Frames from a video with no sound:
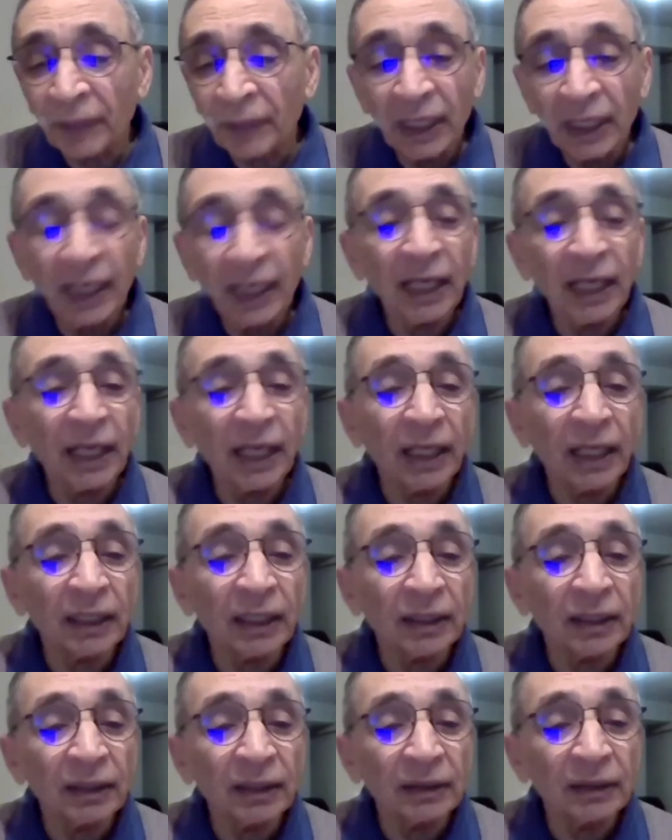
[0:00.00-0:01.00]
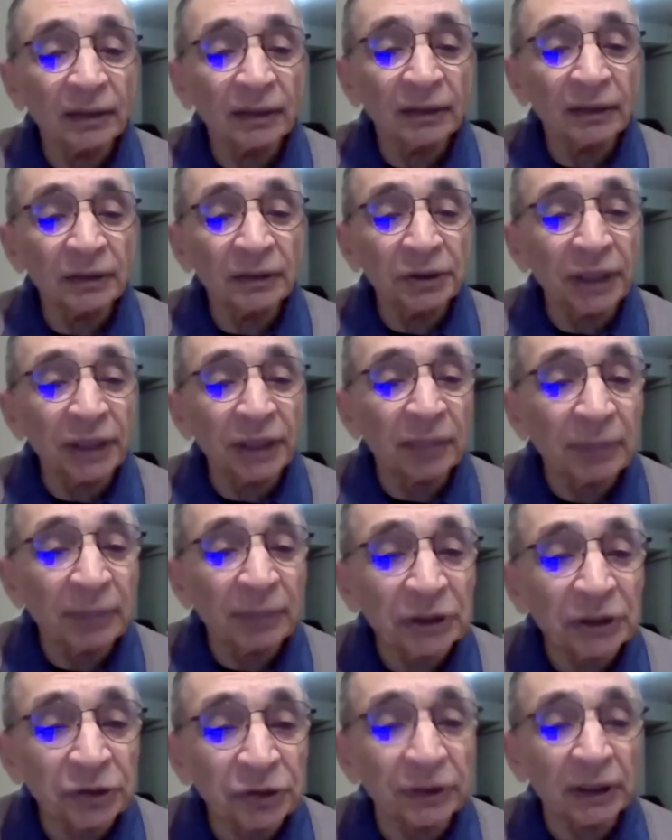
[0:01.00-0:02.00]
And she had been
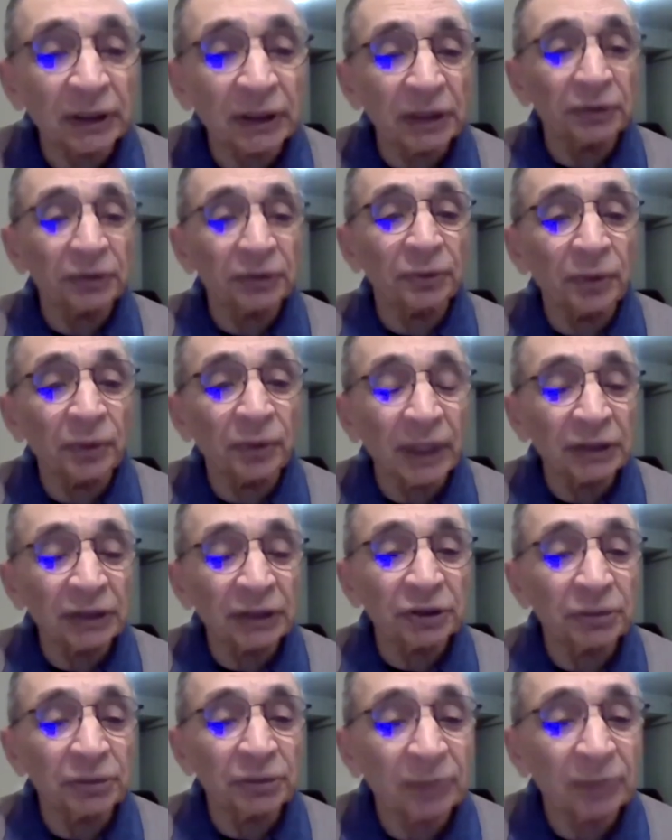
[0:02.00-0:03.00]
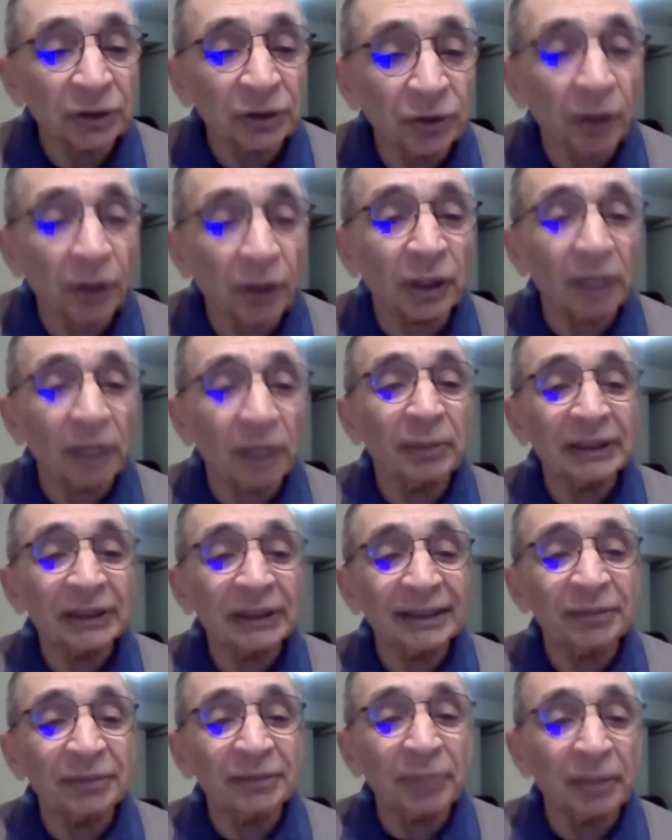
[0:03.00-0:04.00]
strictly told that she must not come and
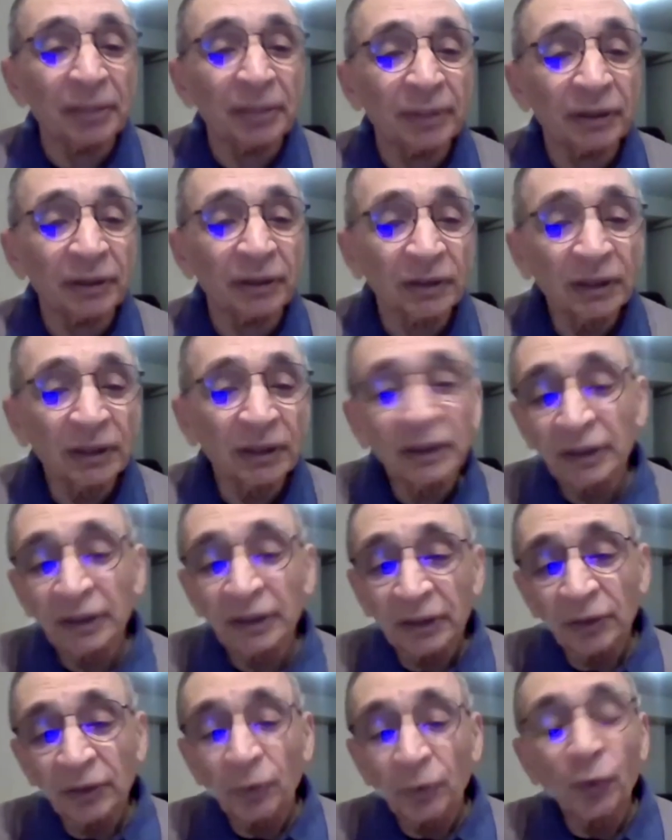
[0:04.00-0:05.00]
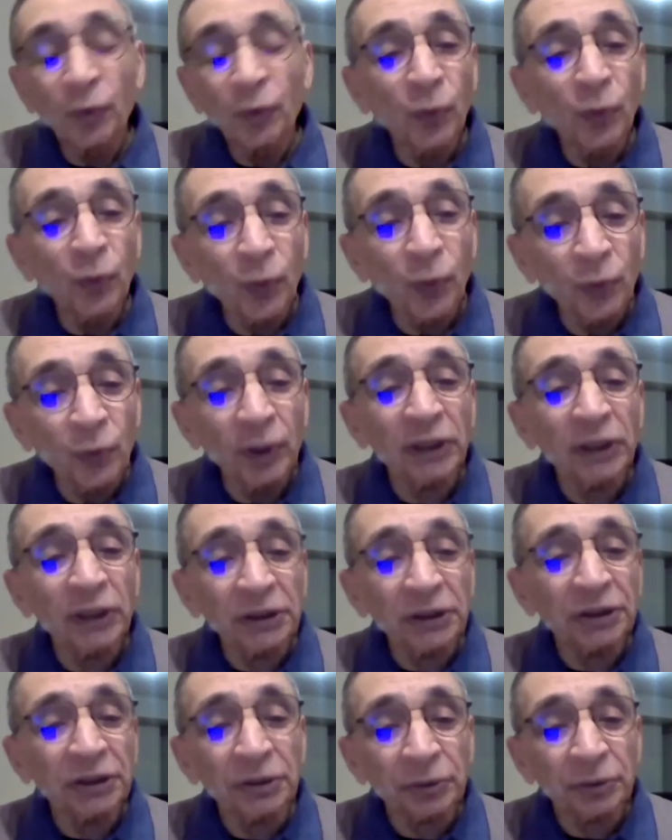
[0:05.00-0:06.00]
see Baba. Only
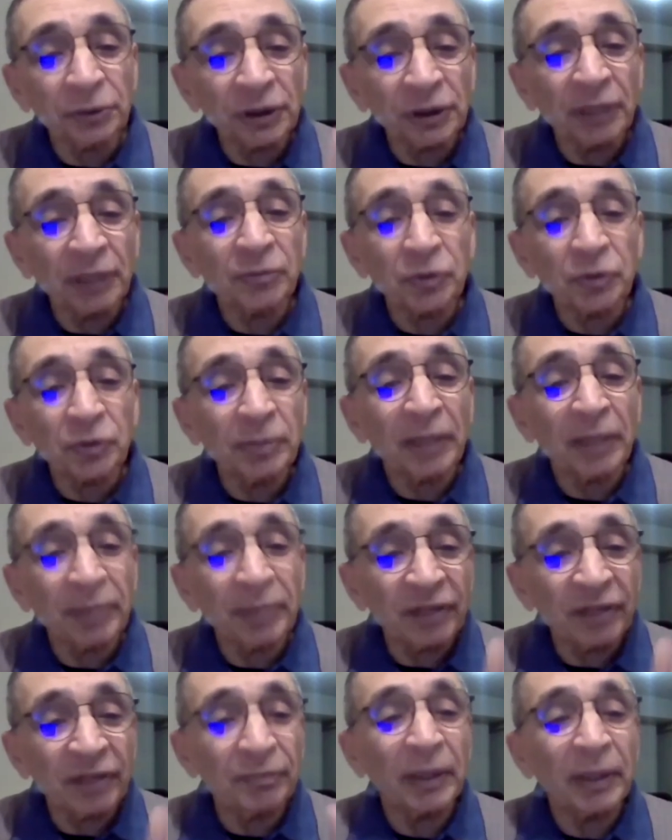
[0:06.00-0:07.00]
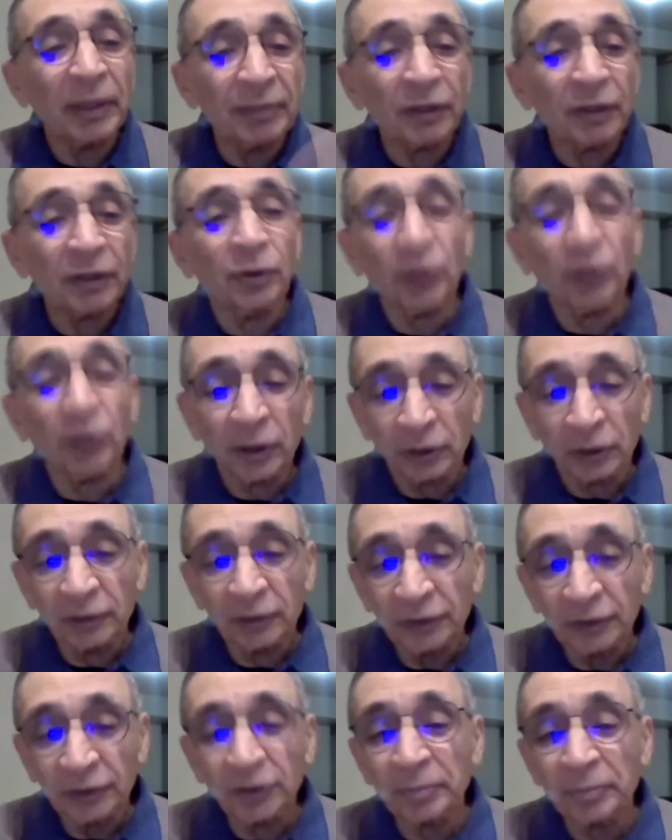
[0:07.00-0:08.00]
she could come to Baba if Baba called her.
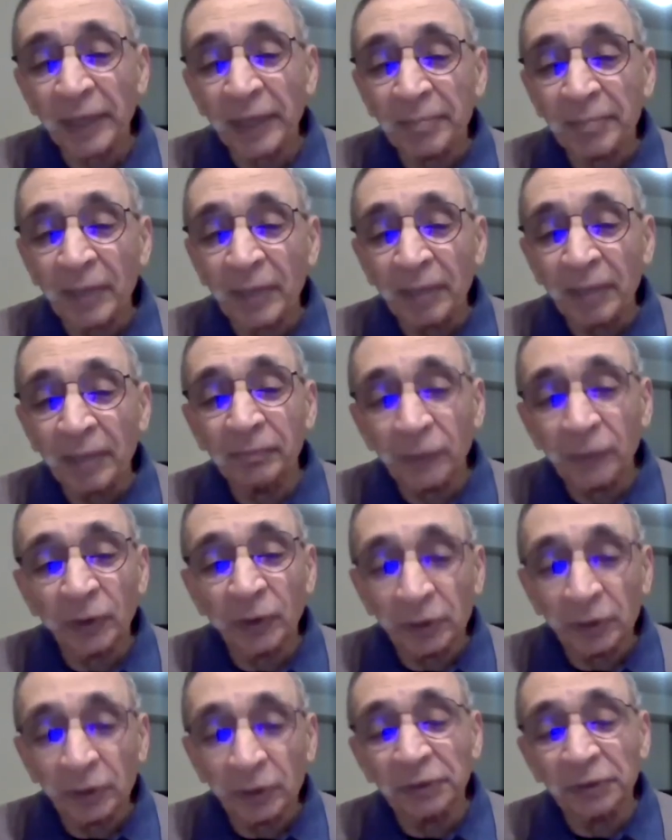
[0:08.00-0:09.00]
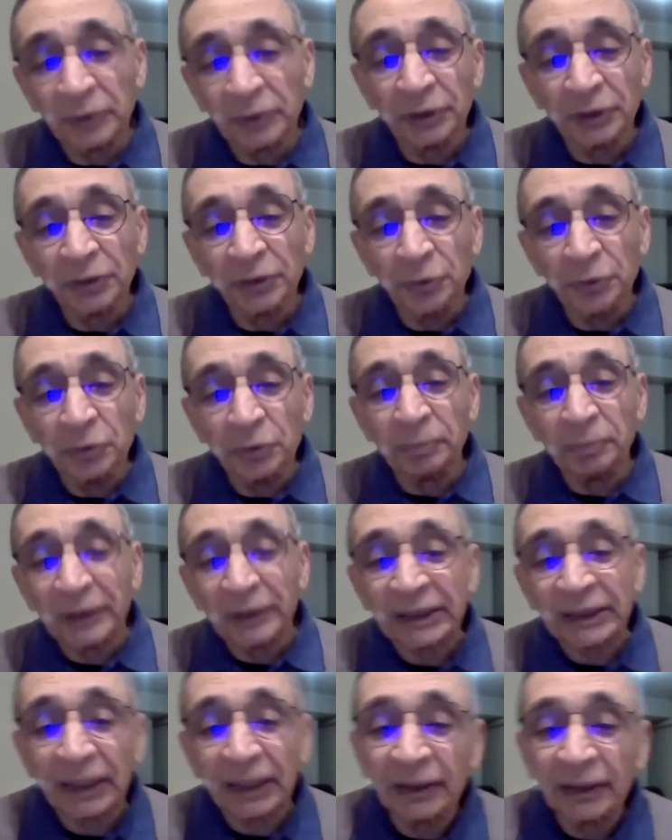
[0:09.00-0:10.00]
So my mom, although she was in Guru
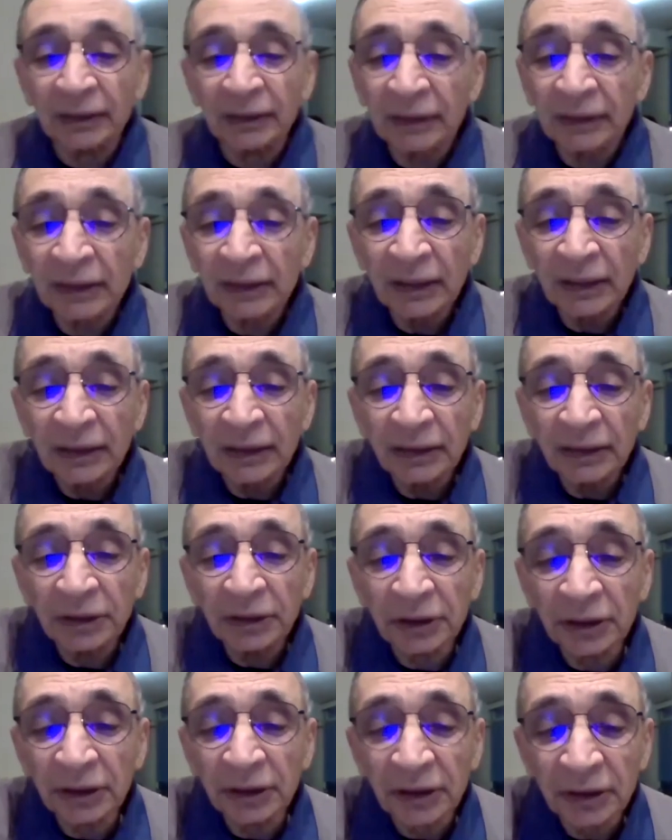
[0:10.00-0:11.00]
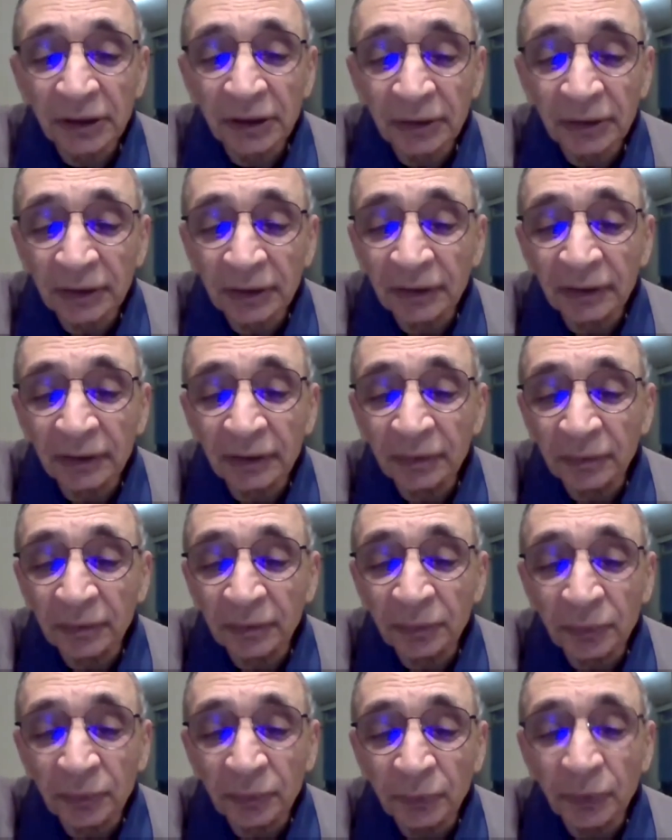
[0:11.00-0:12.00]
Prasad, she
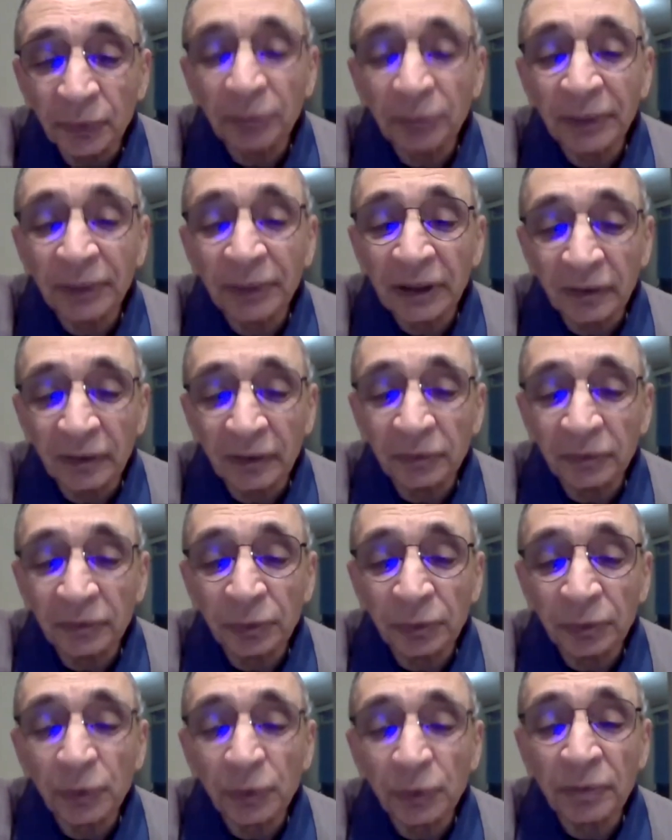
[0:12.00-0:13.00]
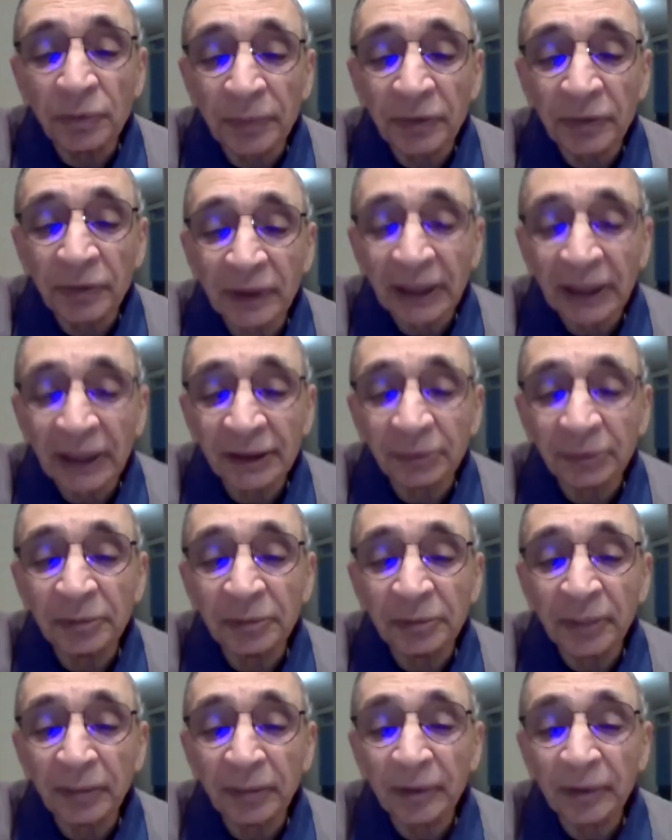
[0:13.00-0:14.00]
wouldn't be with us with
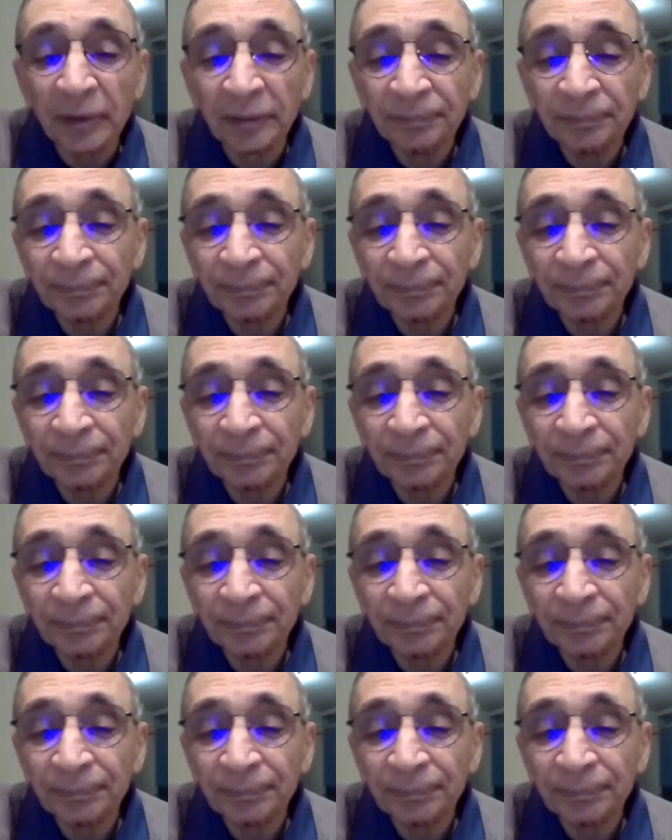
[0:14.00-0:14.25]
Baba.